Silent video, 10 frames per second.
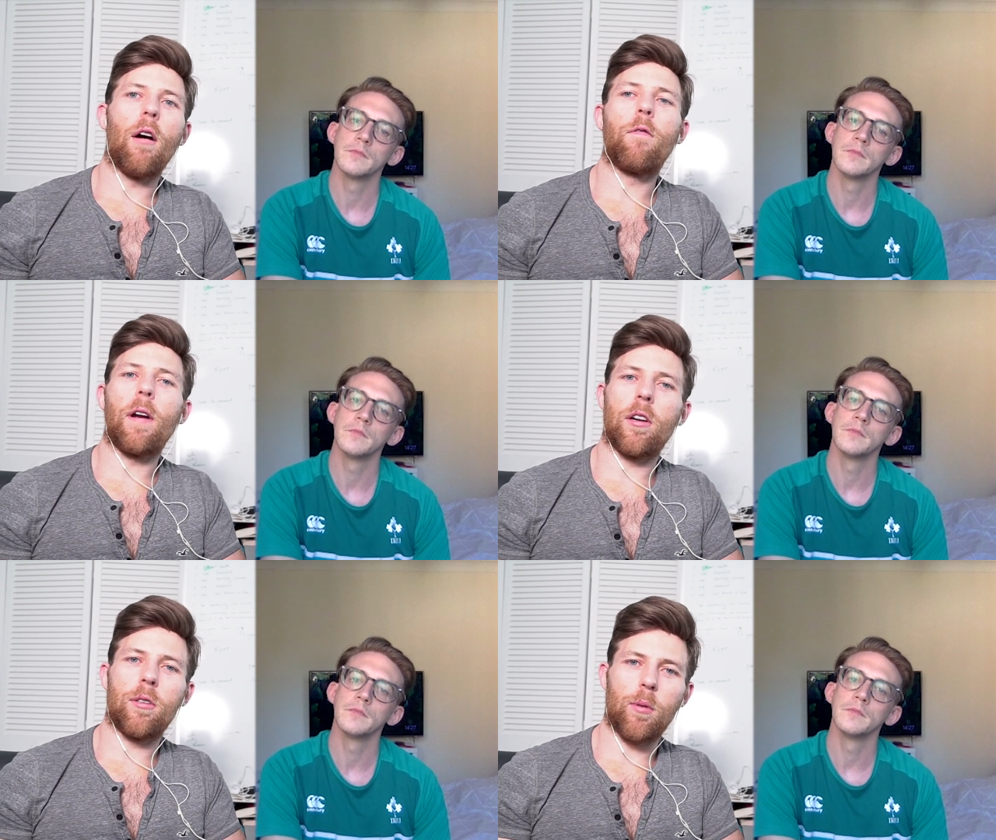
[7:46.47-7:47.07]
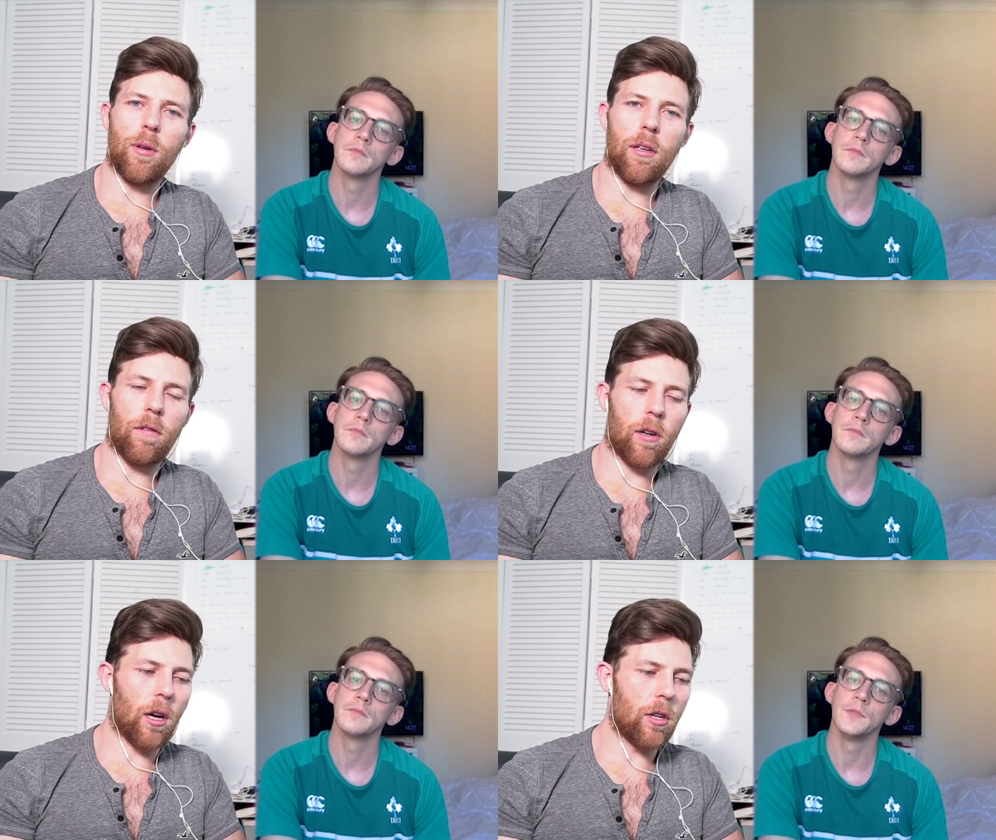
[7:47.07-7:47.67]
Speaker 1: affairs between
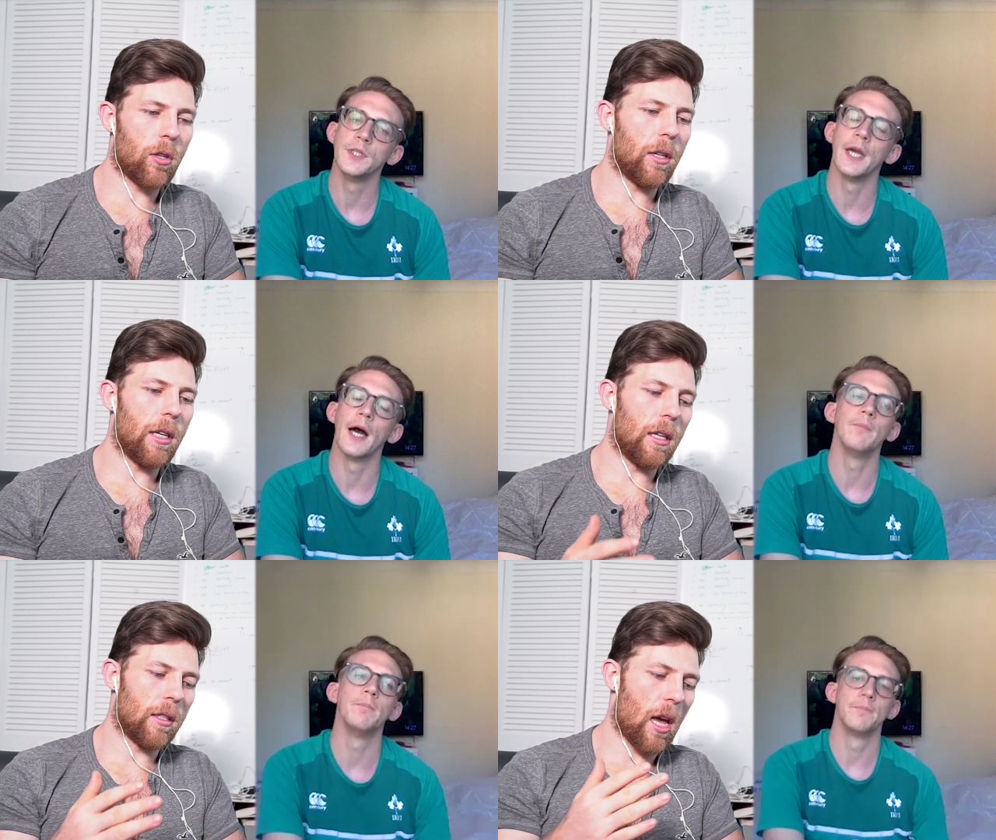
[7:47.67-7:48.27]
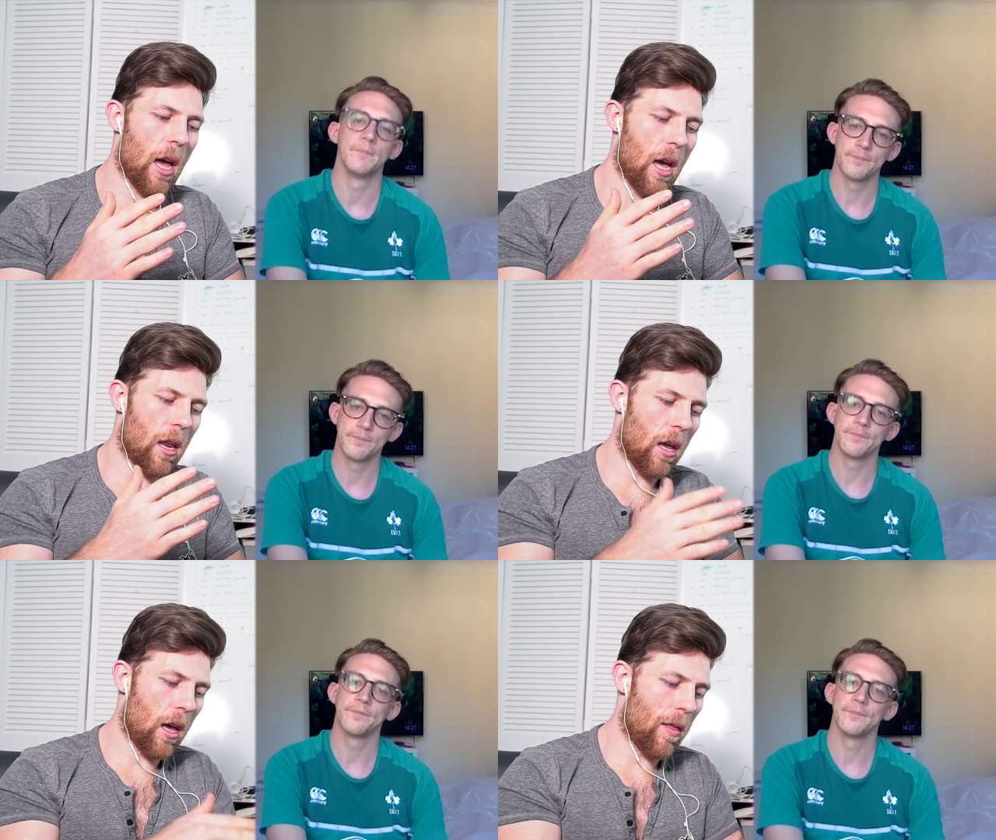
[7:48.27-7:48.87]
different countries,
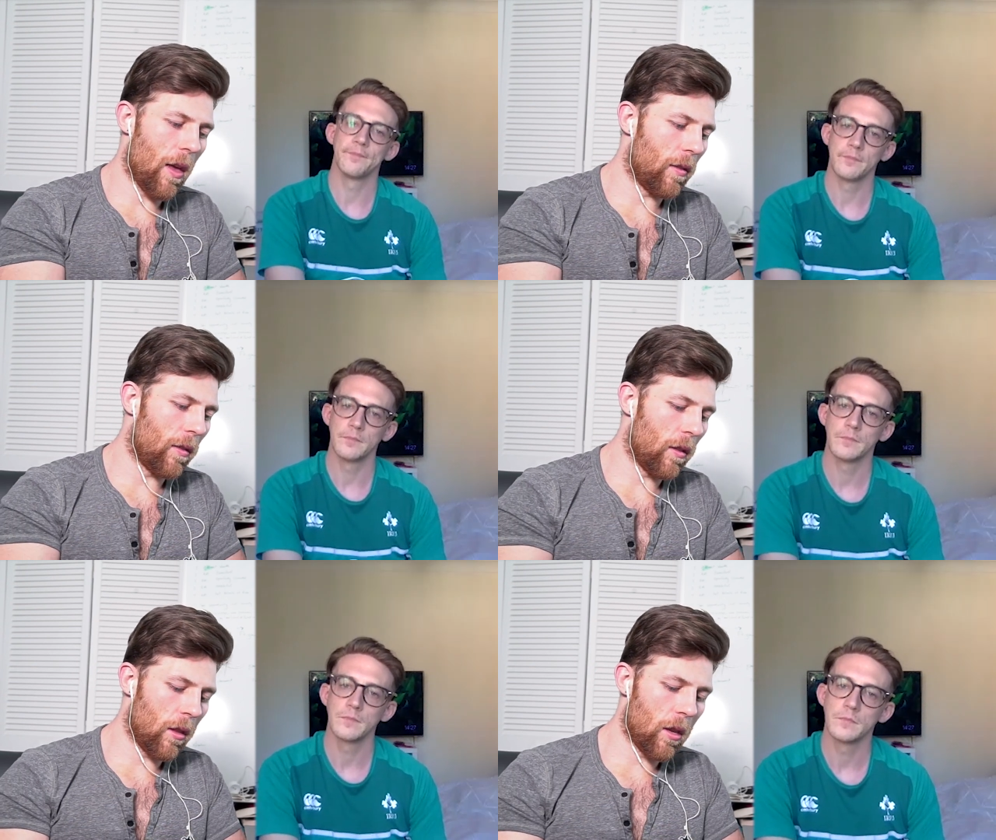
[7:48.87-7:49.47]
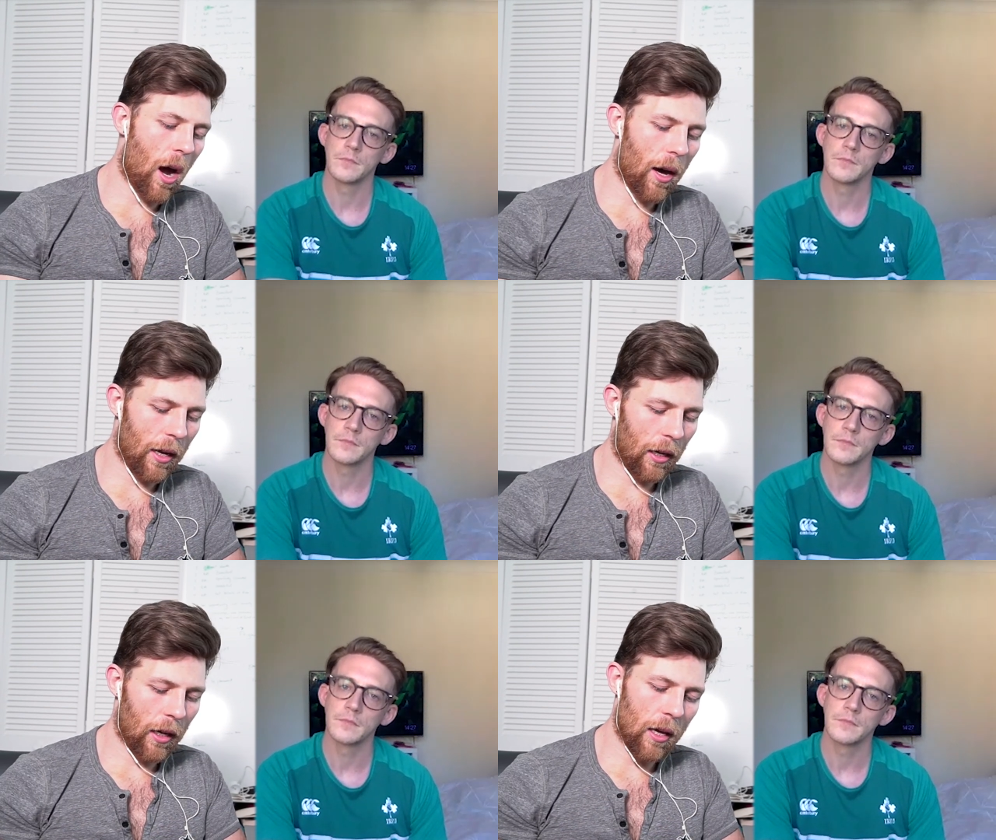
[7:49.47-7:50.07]
and and and
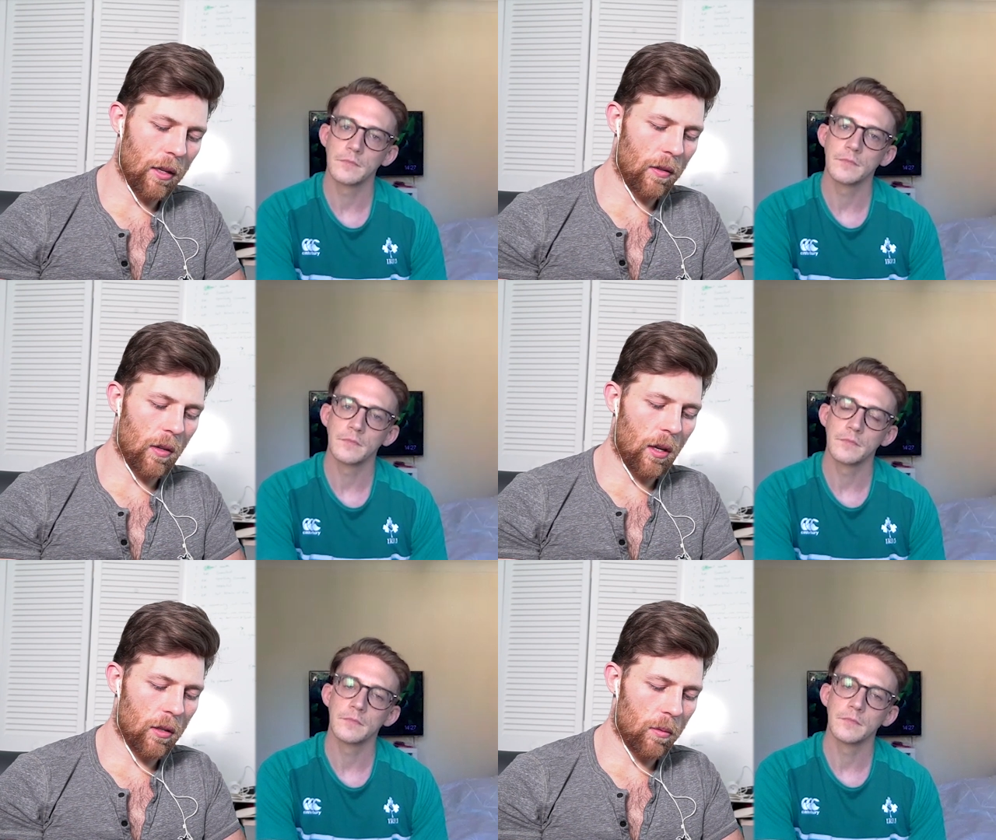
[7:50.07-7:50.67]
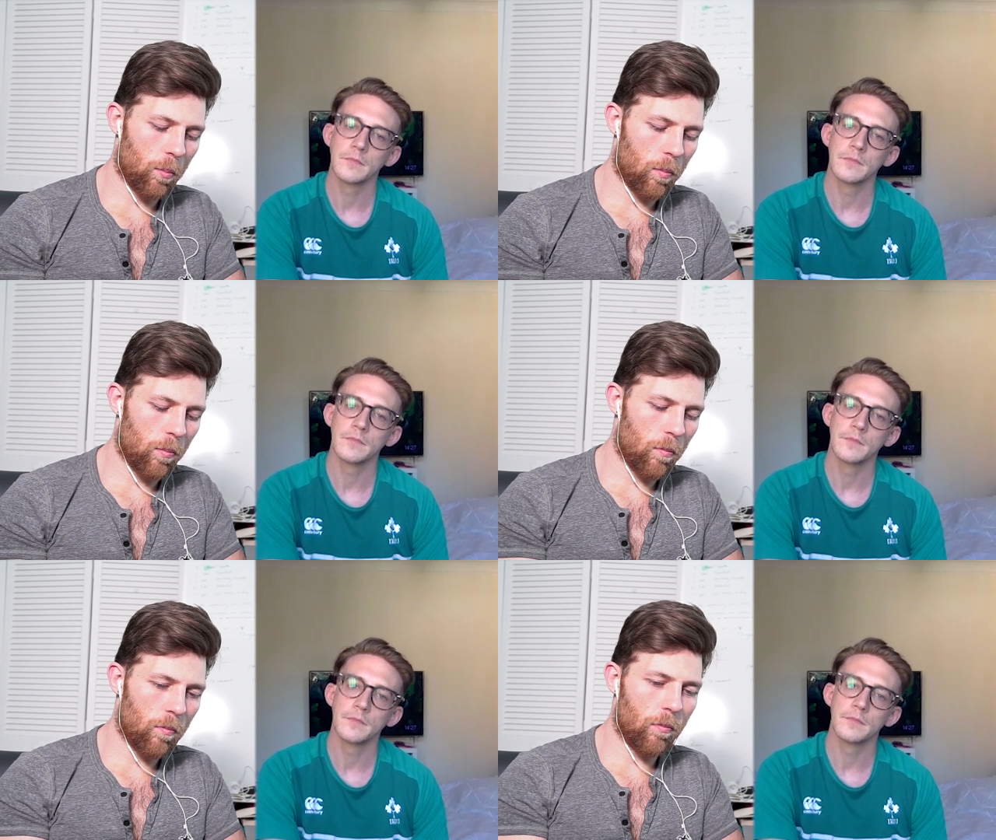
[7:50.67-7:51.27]
knotting is is
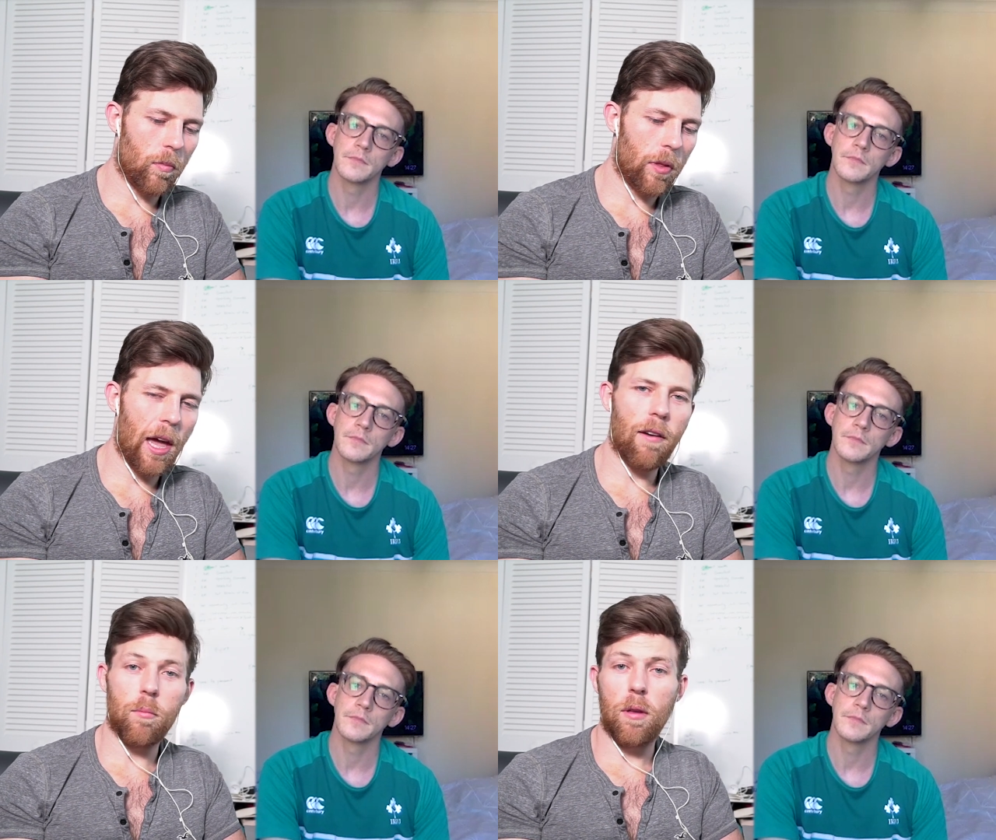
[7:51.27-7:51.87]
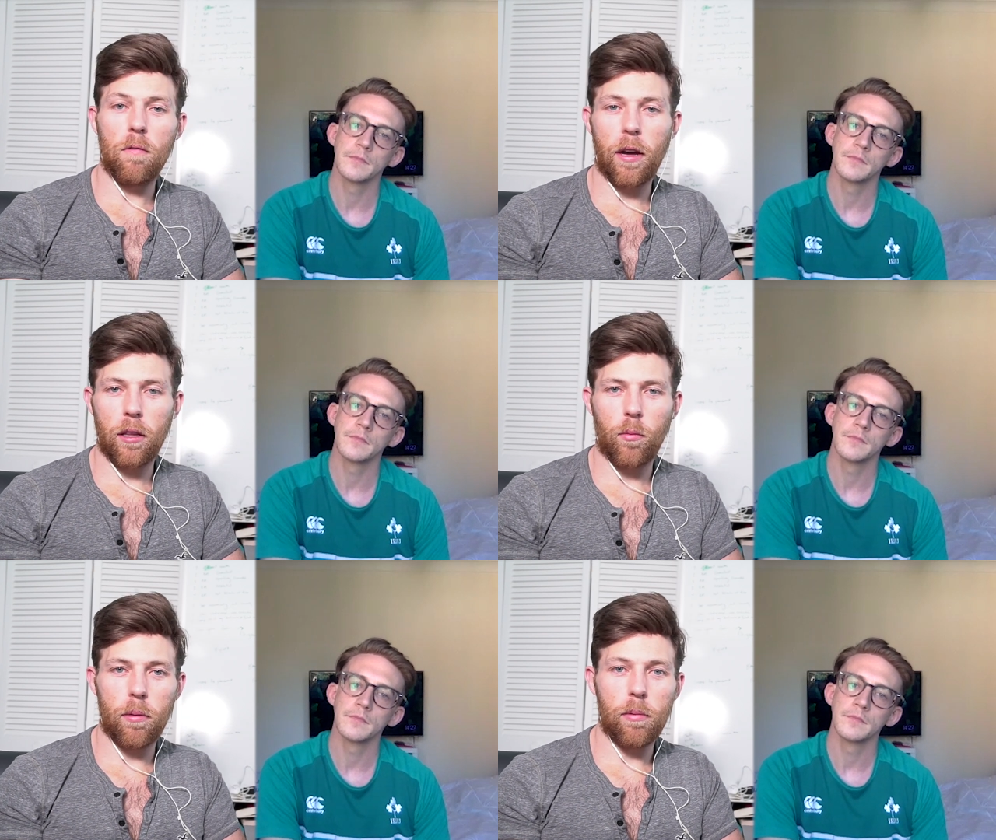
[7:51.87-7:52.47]
they haven't been
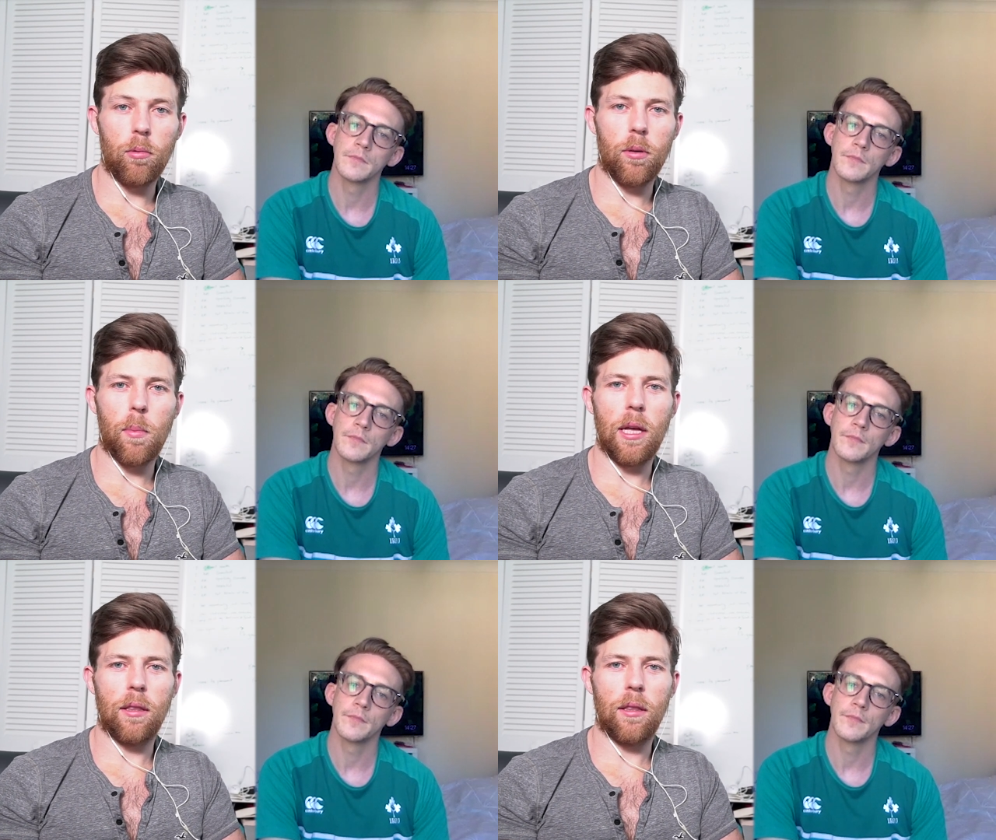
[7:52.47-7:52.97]
finding the right people to